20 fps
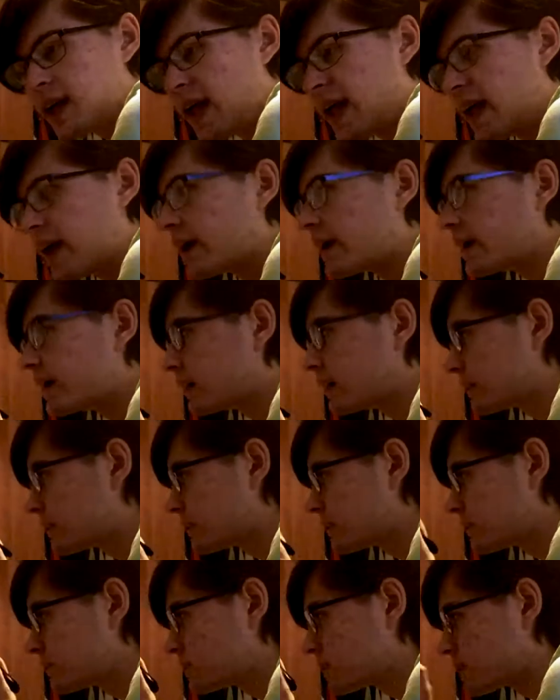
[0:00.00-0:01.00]
and
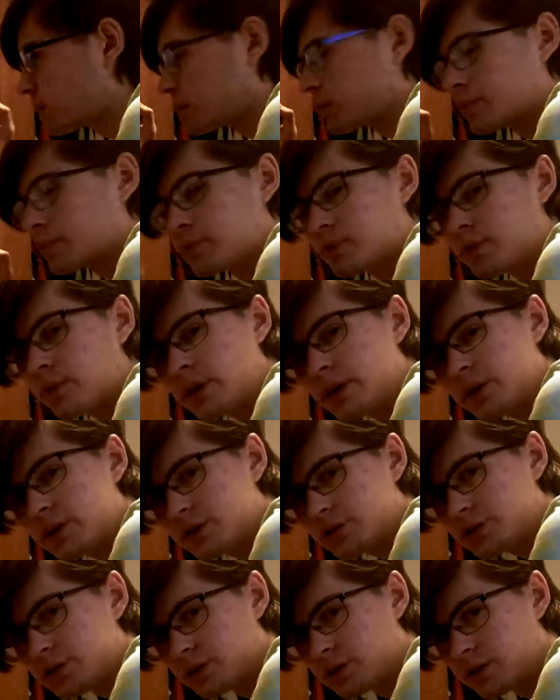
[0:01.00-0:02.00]
I'm pretty
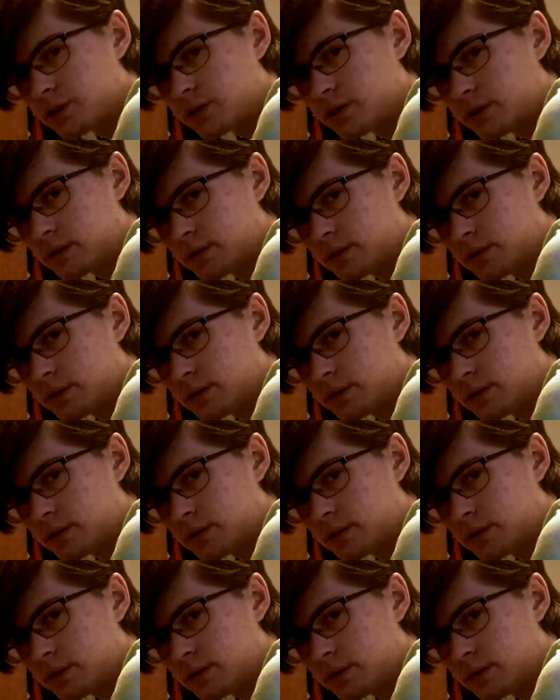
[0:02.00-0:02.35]
sure